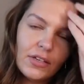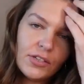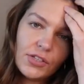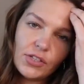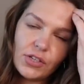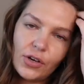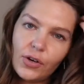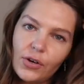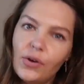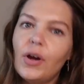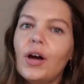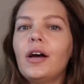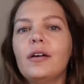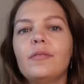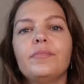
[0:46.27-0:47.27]

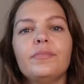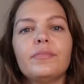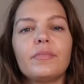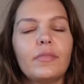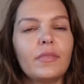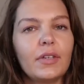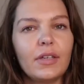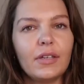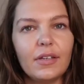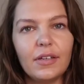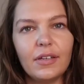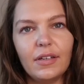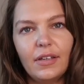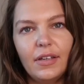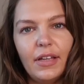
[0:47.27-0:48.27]
So
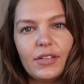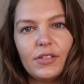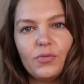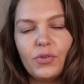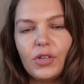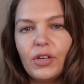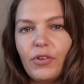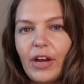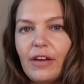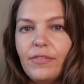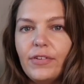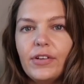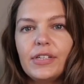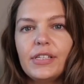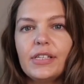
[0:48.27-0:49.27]
that's really great
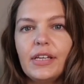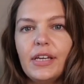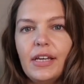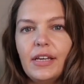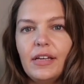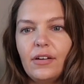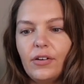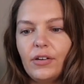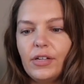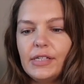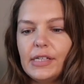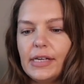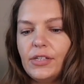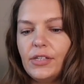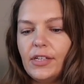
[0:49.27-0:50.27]
for your skin on a
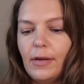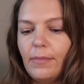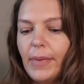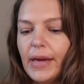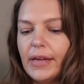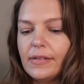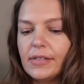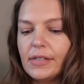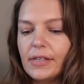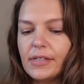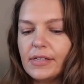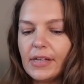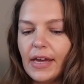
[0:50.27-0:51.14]
day-to-day basis,